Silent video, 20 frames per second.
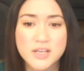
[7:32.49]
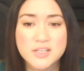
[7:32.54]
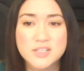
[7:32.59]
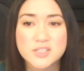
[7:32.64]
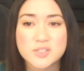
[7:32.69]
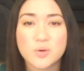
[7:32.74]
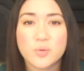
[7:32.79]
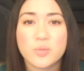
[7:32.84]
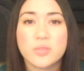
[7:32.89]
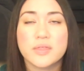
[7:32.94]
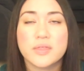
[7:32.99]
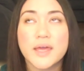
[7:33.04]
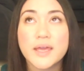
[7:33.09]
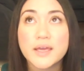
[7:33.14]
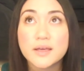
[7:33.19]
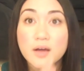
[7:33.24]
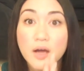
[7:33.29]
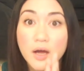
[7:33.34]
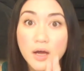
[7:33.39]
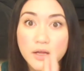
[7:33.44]
So
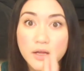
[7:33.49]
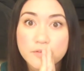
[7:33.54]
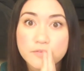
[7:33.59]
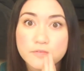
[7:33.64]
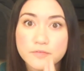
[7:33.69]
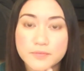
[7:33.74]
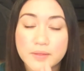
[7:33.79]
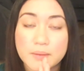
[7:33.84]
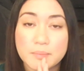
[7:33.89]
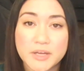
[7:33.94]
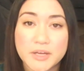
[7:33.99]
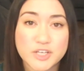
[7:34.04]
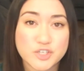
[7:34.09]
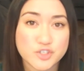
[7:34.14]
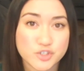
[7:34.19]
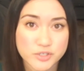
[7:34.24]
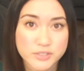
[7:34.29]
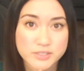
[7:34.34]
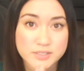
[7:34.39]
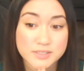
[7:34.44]
thank God that my
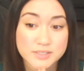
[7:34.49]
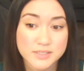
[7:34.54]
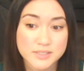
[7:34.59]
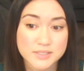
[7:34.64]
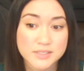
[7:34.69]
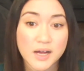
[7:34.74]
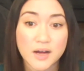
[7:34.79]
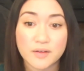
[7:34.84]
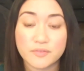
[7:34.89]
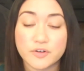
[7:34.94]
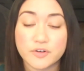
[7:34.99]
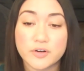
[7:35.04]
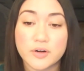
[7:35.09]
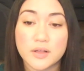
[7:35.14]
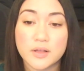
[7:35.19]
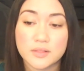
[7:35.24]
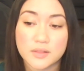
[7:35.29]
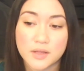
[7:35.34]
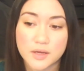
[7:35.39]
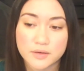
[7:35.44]
insurance does cover
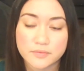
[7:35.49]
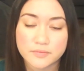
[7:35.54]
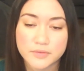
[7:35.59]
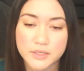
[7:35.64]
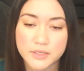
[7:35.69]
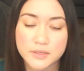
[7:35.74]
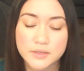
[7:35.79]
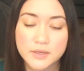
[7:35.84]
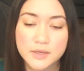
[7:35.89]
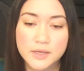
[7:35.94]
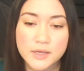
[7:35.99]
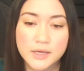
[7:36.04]
a lot of it.